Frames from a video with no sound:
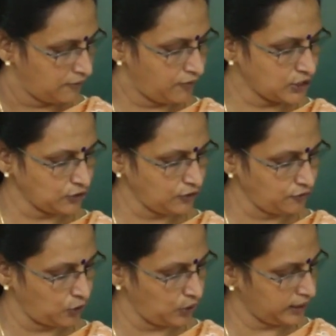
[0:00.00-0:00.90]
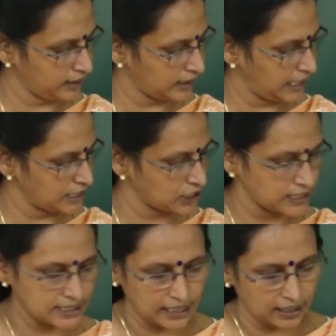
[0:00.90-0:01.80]
Which of the following
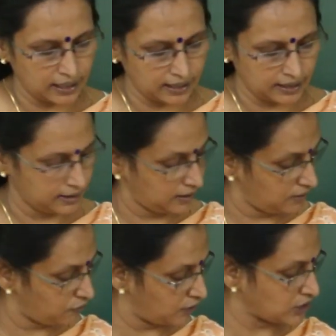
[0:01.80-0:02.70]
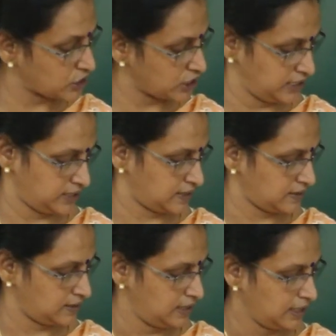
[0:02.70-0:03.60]
relations are
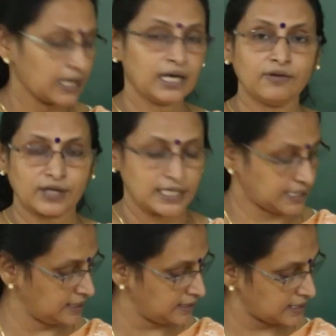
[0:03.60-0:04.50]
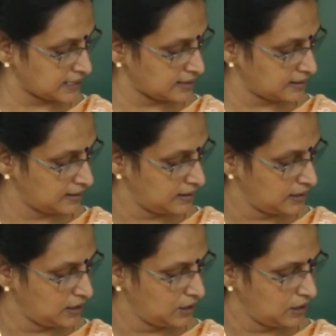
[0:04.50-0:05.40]
functions? Give reasons.
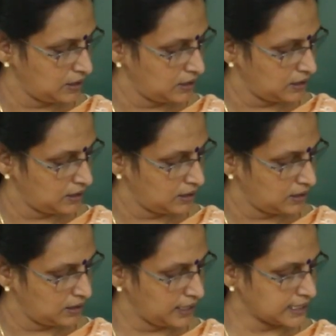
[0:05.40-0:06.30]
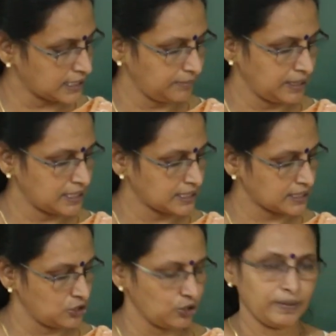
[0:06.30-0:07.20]
Determine
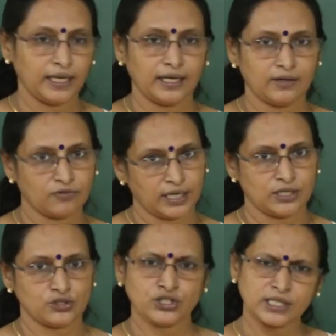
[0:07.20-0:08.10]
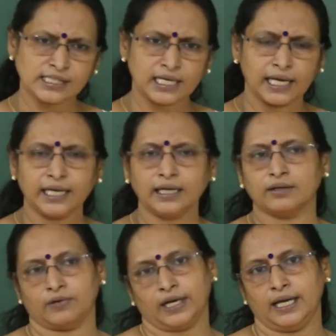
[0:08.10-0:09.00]
its domain and range. Just like
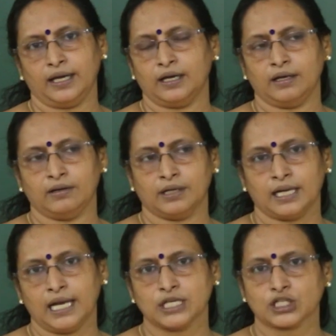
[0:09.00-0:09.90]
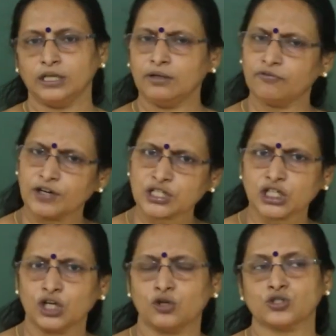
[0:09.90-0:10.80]
relation,
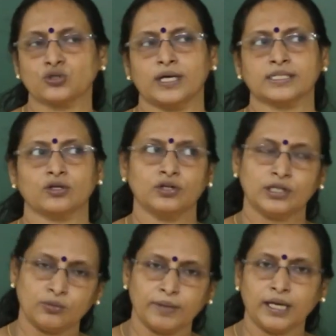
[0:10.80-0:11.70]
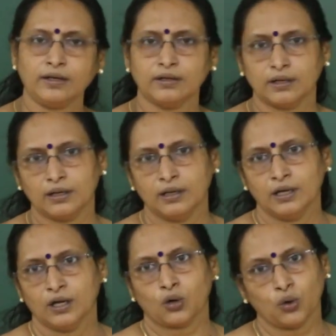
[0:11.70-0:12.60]
function also has got domain,
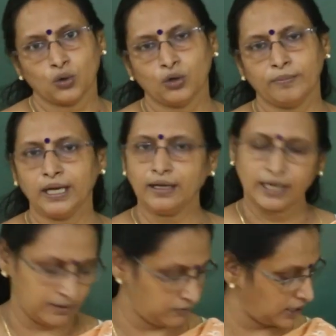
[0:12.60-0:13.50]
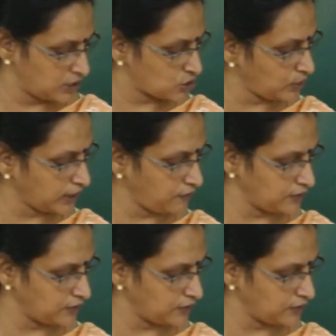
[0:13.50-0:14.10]
codomain and range. Look at the